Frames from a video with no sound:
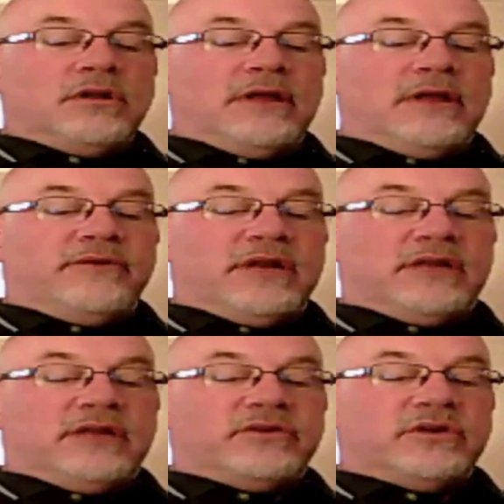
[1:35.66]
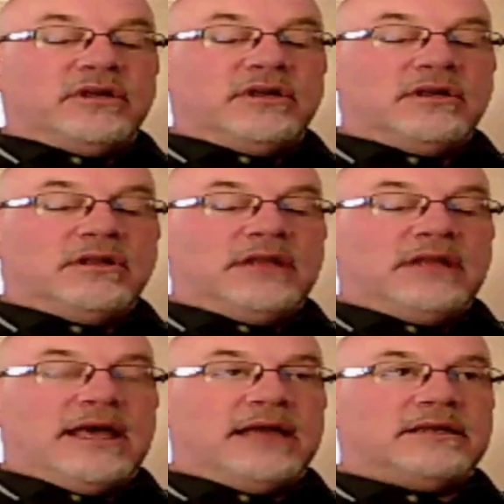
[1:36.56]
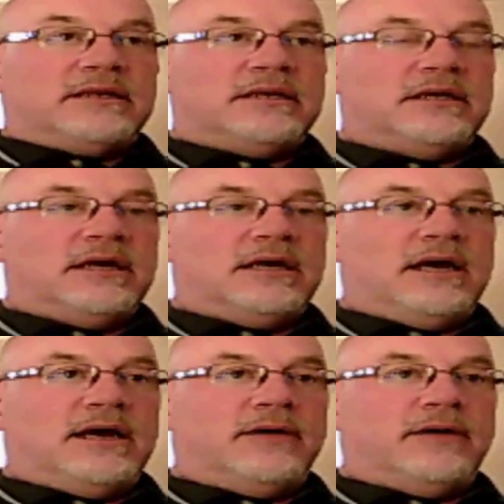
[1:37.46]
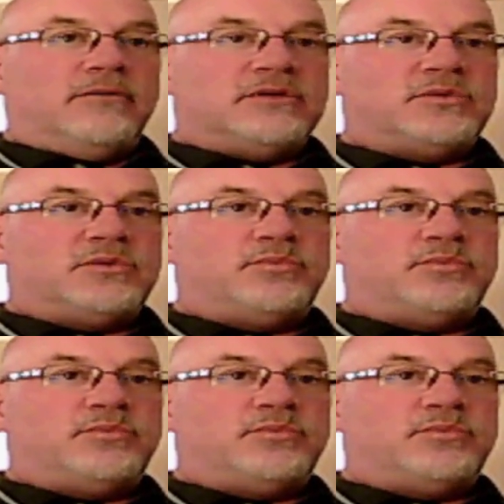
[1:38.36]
evidence that was